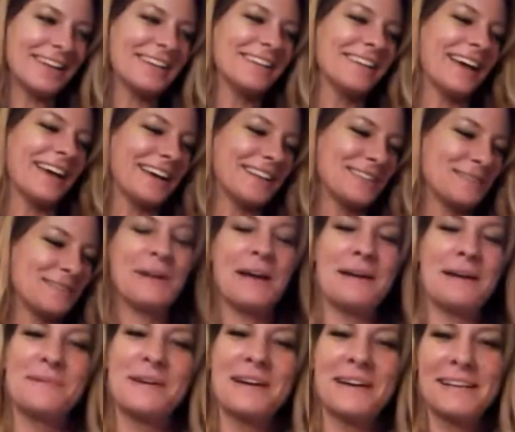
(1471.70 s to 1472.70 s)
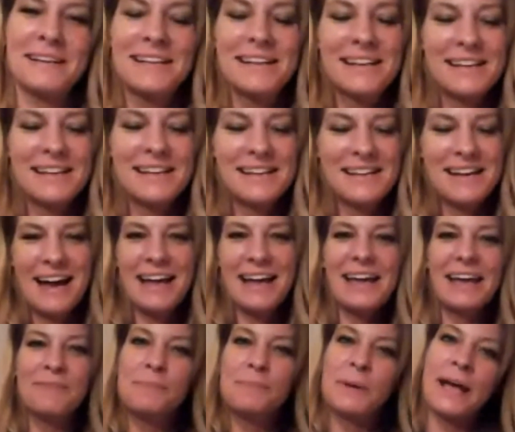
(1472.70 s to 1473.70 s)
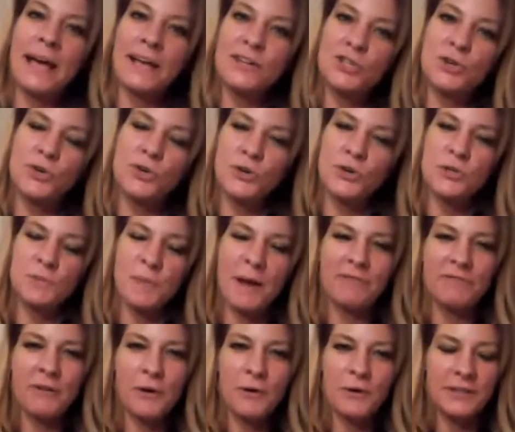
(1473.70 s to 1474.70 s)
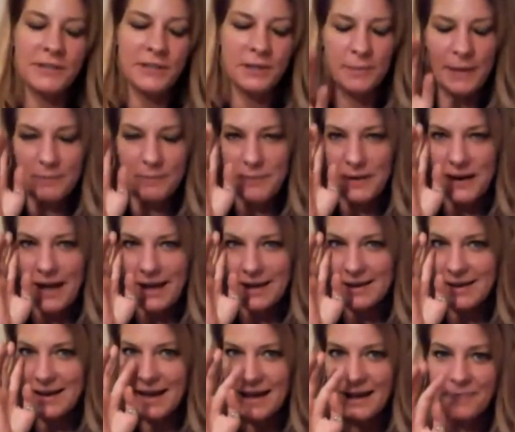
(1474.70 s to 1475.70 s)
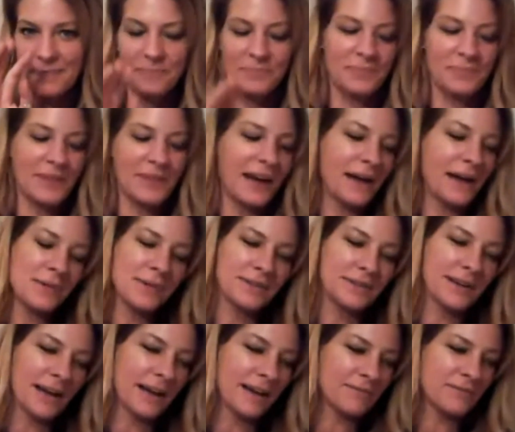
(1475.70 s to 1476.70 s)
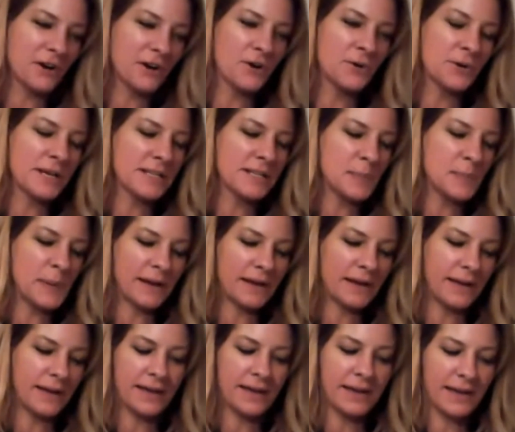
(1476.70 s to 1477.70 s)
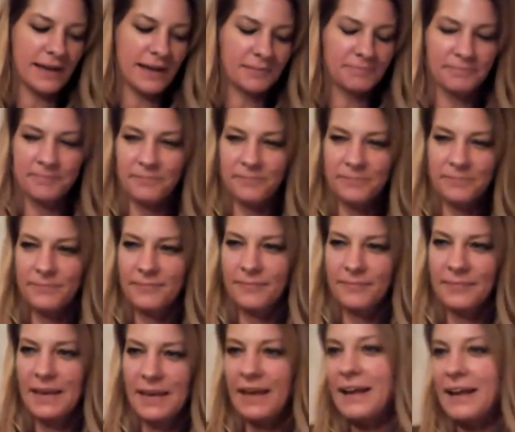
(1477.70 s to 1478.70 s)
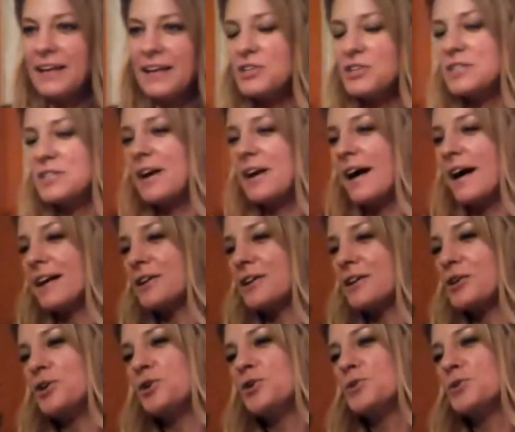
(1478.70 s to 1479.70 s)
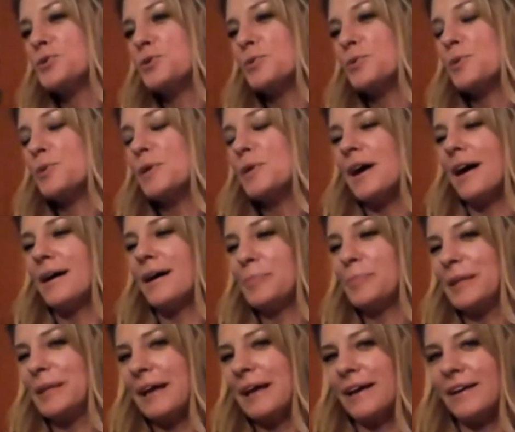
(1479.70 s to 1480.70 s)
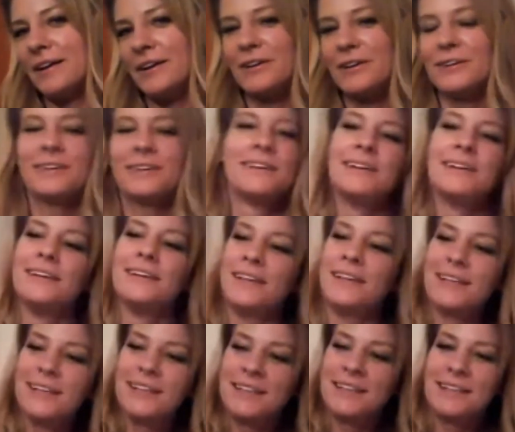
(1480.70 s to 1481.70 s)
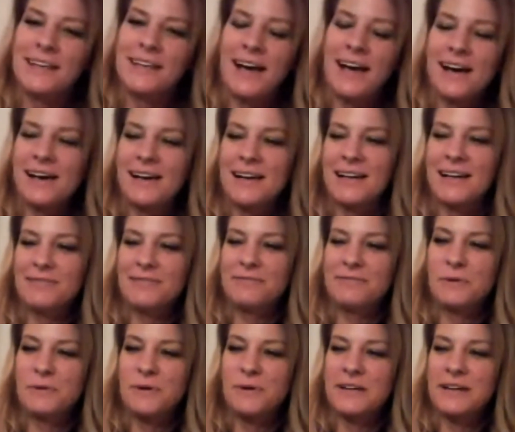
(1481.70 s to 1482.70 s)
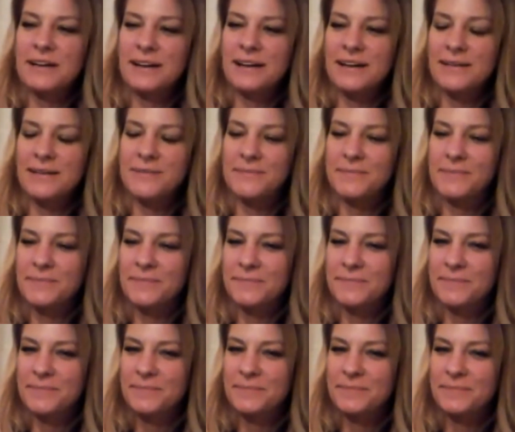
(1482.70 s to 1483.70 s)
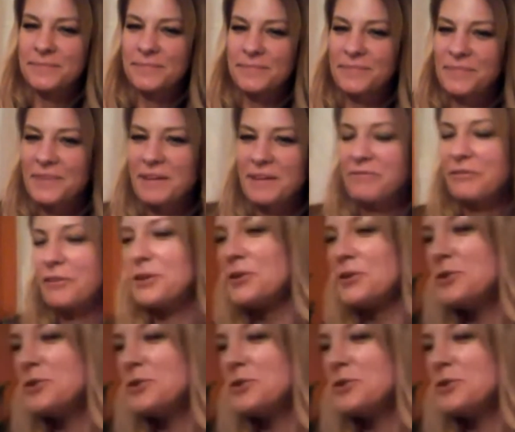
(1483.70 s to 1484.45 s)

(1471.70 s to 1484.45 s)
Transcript: Yeah, but but I do use my phone a little bit. But I've always been and I just got a new planner for for the